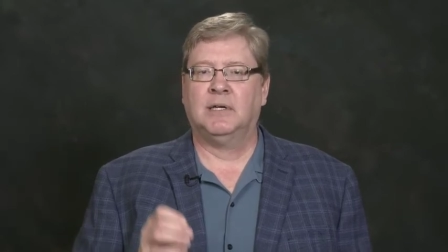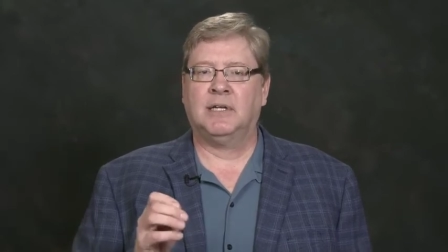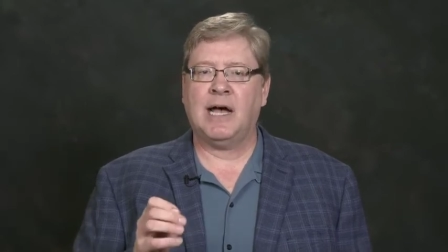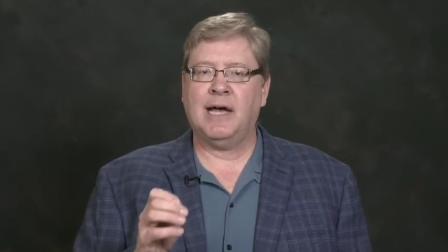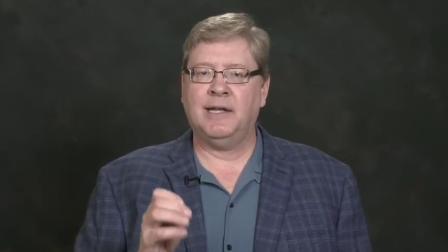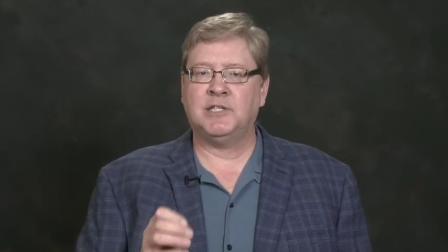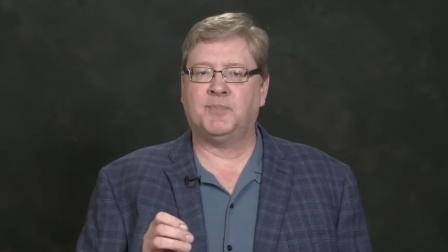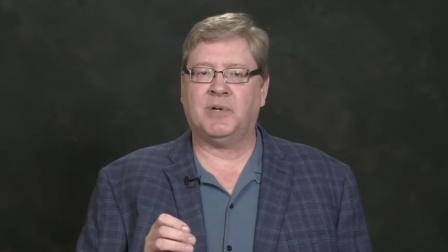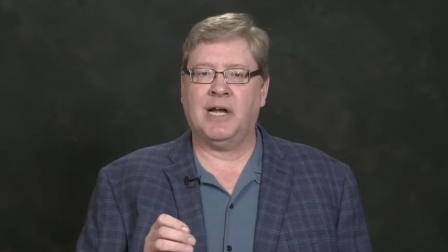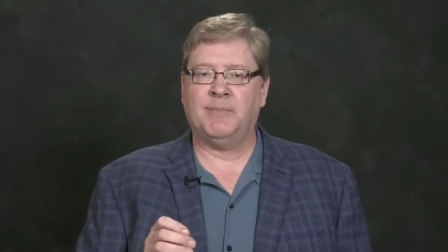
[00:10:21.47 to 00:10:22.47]
God has
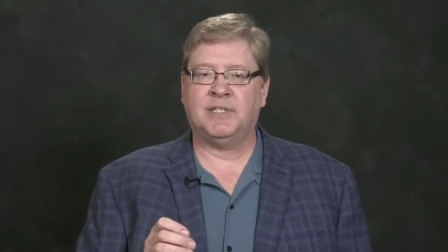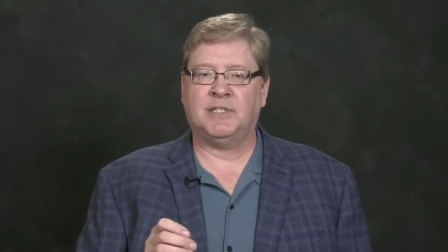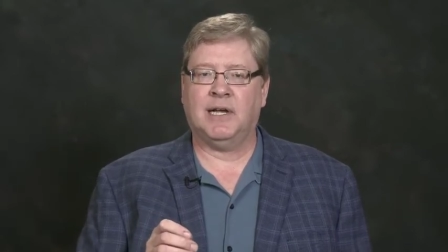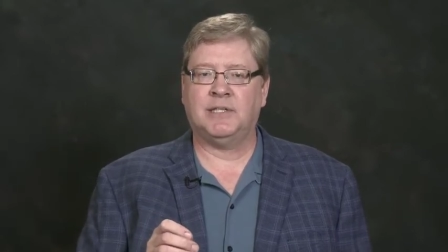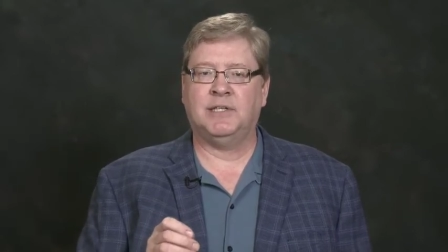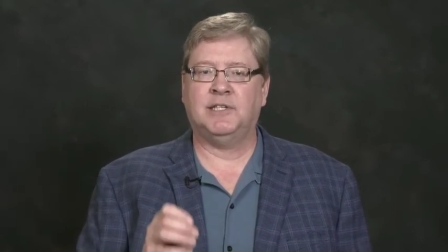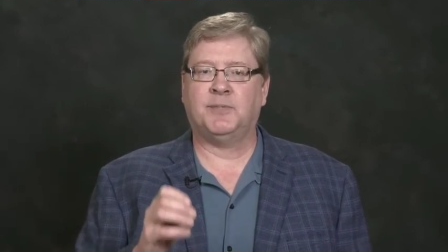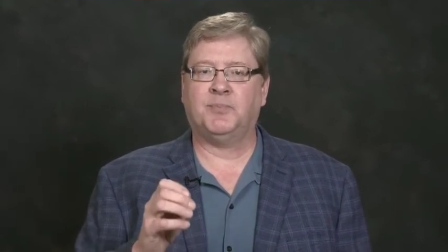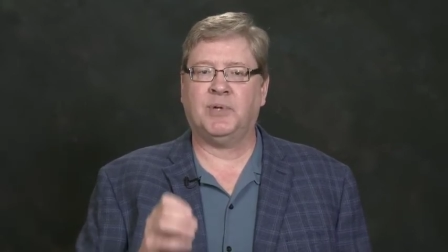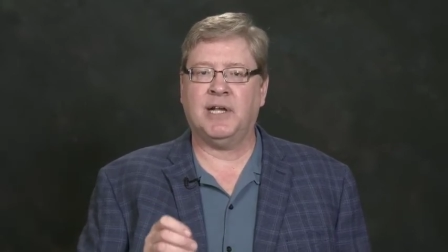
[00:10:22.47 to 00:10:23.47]
promised us his
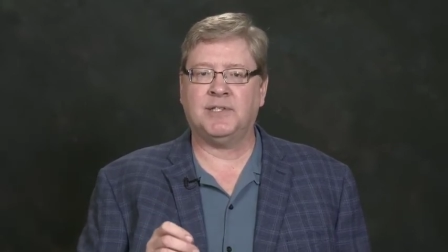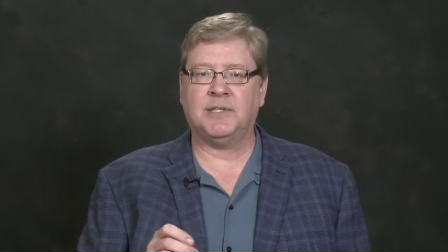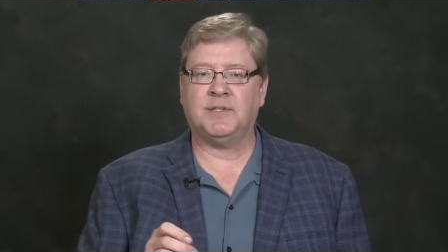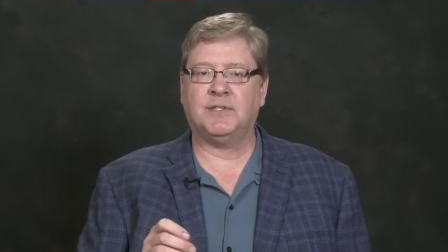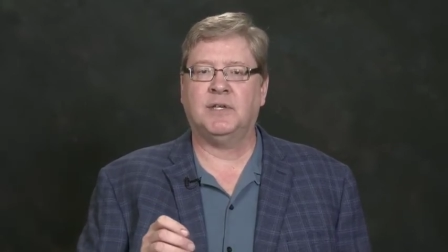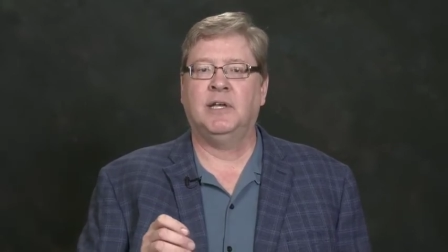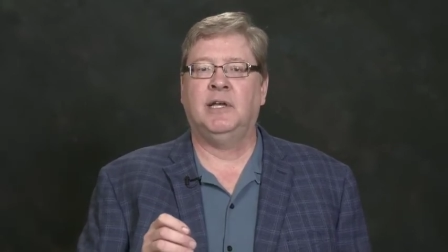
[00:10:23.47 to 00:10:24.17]
presence